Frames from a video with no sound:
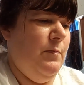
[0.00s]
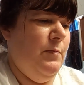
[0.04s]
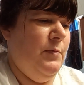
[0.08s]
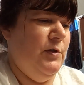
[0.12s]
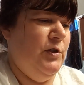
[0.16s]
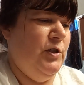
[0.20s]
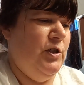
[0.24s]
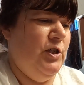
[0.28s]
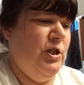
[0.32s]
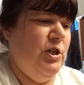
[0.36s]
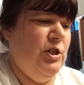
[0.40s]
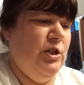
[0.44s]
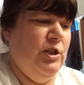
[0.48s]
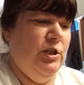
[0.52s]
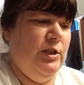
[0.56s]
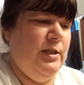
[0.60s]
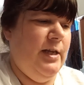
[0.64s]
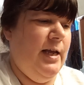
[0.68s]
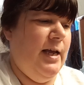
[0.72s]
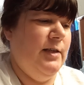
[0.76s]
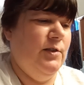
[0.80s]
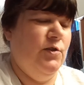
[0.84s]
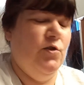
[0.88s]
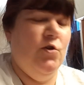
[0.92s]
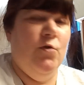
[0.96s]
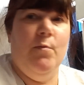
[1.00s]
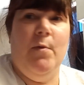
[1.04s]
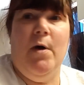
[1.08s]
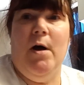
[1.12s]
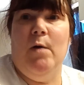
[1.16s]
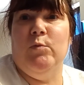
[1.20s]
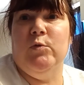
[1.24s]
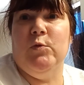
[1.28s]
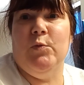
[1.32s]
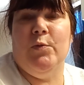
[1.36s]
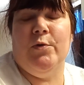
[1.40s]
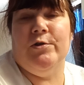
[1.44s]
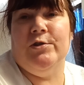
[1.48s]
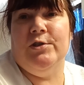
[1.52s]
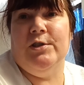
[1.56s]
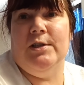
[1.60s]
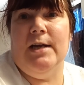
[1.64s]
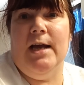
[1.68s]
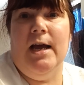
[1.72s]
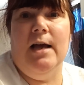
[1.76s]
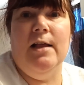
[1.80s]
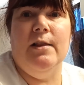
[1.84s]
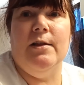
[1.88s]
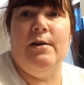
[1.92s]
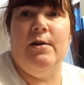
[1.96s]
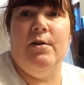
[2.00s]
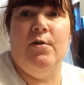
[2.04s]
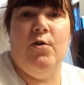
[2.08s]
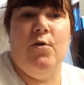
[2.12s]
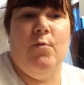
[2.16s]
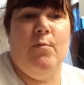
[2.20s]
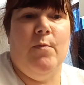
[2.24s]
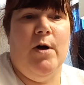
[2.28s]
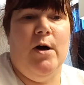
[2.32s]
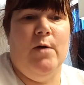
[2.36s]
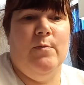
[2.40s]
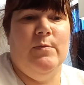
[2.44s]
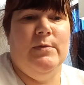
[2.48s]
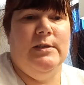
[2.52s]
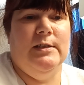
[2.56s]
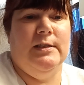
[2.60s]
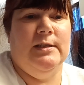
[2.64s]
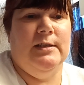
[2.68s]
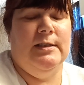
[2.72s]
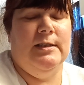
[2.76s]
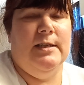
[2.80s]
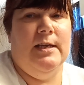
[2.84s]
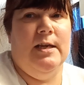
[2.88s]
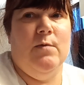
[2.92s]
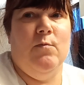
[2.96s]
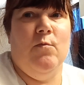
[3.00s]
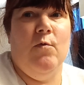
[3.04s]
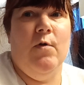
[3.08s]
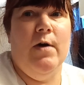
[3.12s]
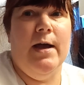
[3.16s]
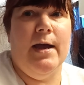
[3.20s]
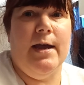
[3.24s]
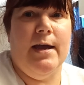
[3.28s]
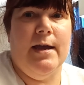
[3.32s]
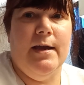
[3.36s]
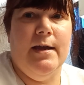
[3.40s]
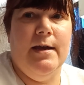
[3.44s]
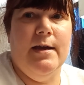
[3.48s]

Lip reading: she just has her mom's personality. Her mom is the same way.